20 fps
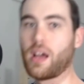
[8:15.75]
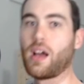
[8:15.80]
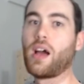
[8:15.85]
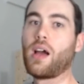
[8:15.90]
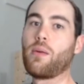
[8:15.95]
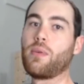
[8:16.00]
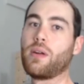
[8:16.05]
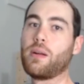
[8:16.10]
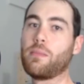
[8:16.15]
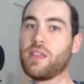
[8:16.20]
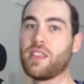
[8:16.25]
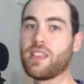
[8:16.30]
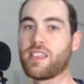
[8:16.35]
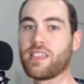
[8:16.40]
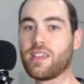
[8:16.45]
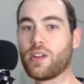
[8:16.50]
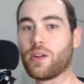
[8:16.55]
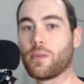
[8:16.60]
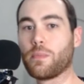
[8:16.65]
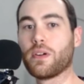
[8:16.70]
I want to be the
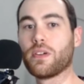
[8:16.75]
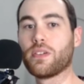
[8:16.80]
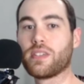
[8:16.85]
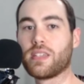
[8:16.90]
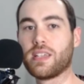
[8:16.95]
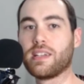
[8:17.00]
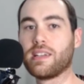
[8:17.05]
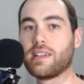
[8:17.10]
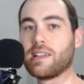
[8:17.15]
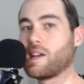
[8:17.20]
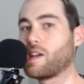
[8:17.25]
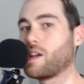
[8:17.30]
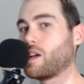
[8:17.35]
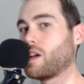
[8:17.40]
thinner person.